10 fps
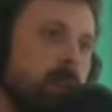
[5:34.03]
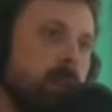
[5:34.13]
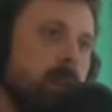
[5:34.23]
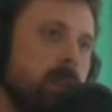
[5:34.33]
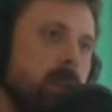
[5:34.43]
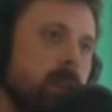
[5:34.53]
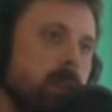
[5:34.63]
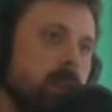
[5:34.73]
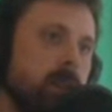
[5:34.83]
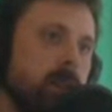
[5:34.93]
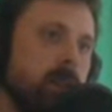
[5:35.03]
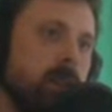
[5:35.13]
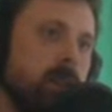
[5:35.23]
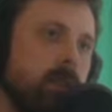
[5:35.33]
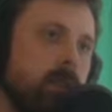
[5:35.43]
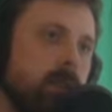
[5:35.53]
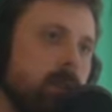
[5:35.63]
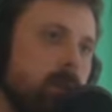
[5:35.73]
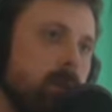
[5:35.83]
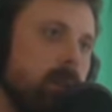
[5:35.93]

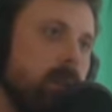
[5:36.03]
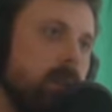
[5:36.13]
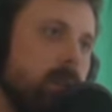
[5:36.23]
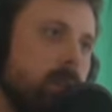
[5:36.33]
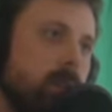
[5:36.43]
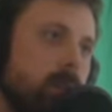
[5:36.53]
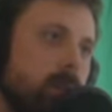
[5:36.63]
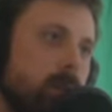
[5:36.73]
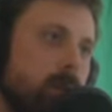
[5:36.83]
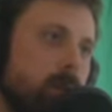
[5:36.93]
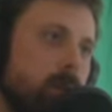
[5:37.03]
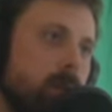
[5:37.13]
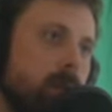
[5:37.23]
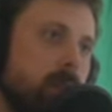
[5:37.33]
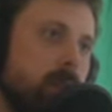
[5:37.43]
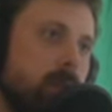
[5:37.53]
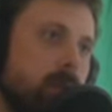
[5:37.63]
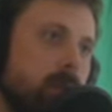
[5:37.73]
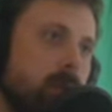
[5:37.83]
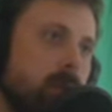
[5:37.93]

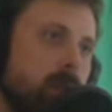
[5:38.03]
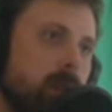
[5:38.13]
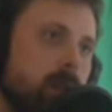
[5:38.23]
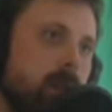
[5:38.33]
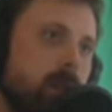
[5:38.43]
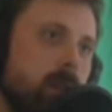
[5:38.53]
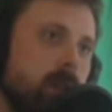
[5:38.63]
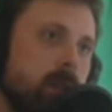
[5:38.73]
(no one is talking)